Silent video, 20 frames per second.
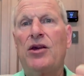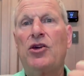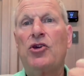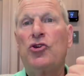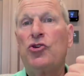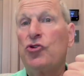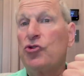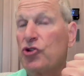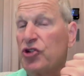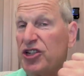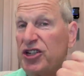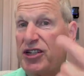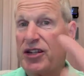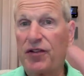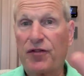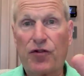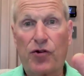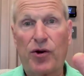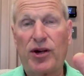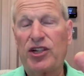You could
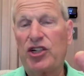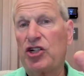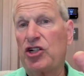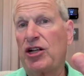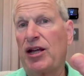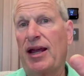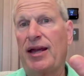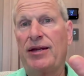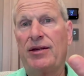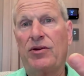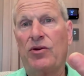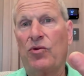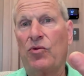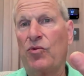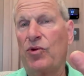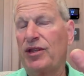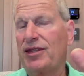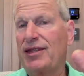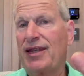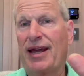differentiate
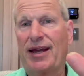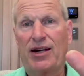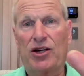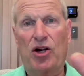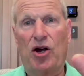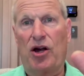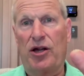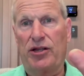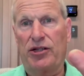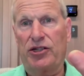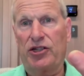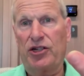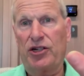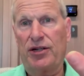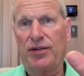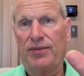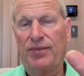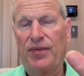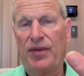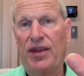with
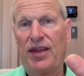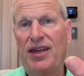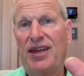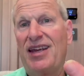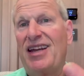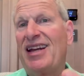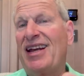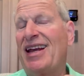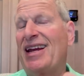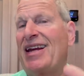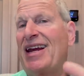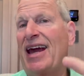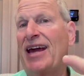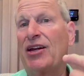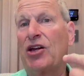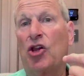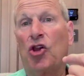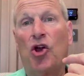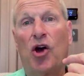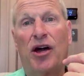technology. It
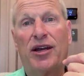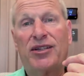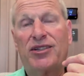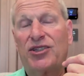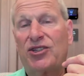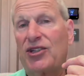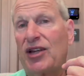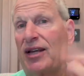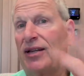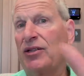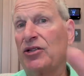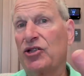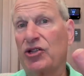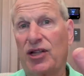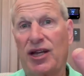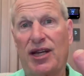had a lot of sales